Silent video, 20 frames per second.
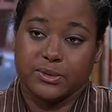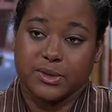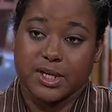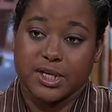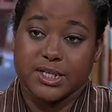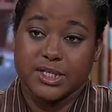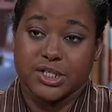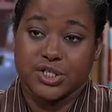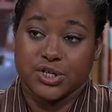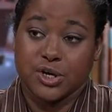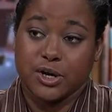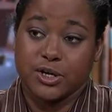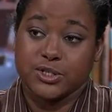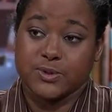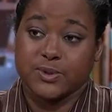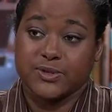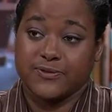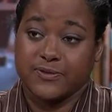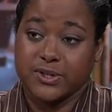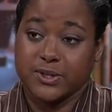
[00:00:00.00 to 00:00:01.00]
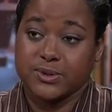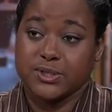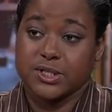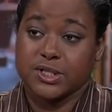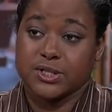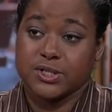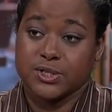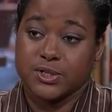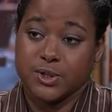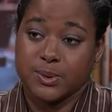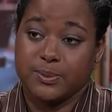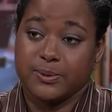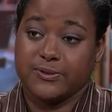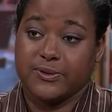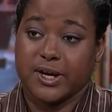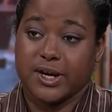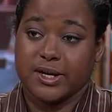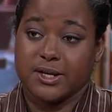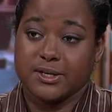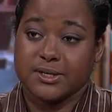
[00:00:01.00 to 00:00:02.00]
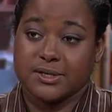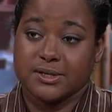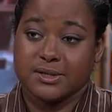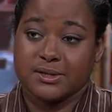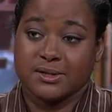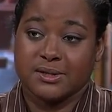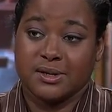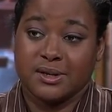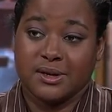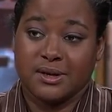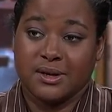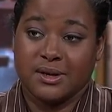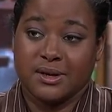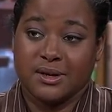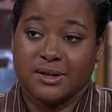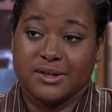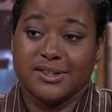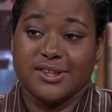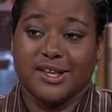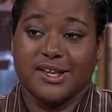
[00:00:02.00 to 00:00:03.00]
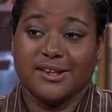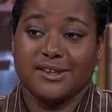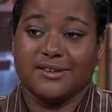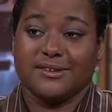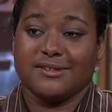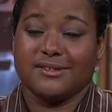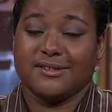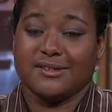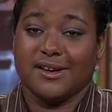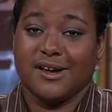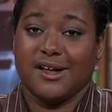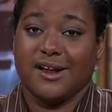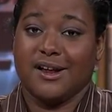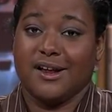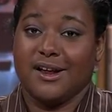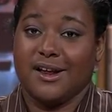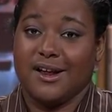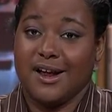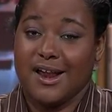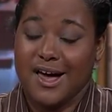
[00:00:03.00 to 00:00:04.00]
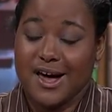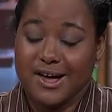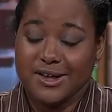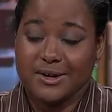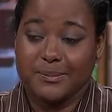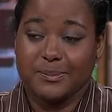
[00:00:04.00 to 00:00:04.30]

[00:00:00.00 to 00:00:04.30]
is charged with failure to supervise, then a lot of